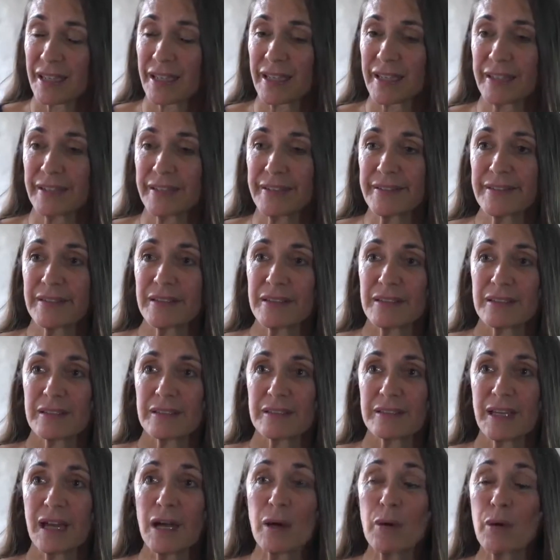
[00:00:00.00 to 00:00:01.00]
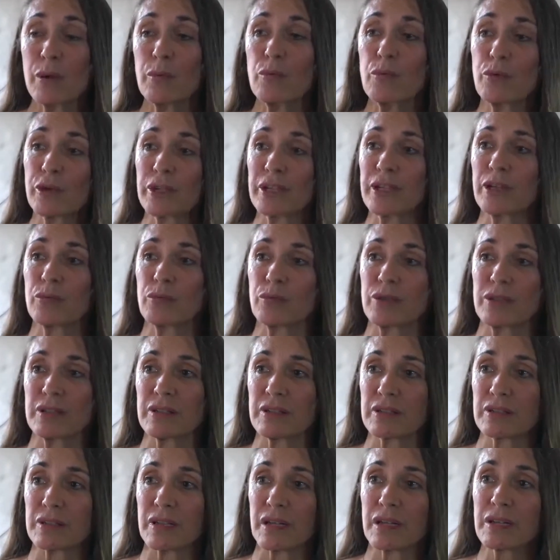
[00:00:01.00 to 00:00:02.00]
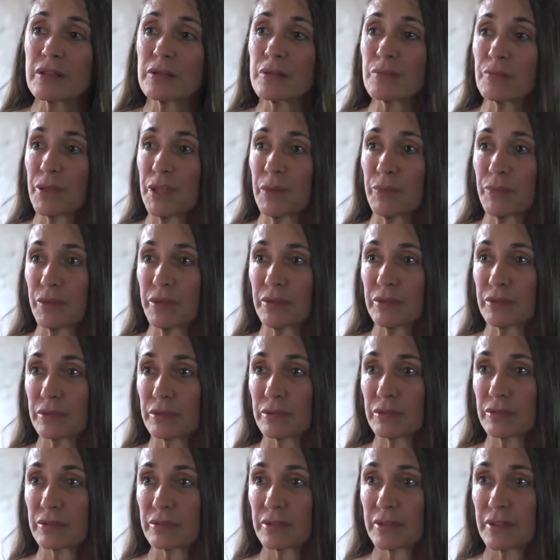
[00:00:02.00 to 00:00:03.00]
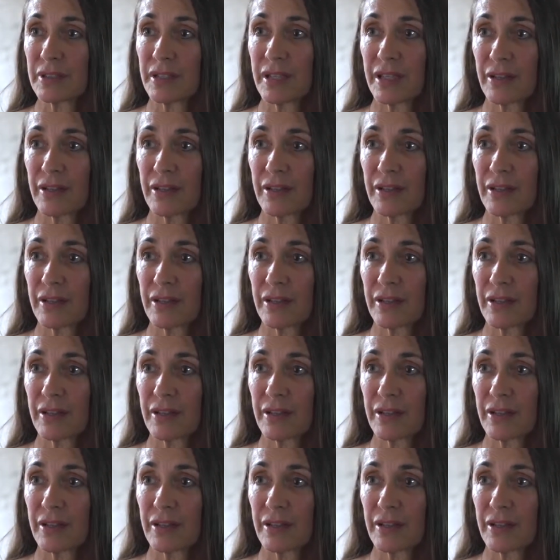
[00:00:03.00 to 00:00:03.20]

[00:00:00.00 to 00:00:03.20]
And now I'm working with other people who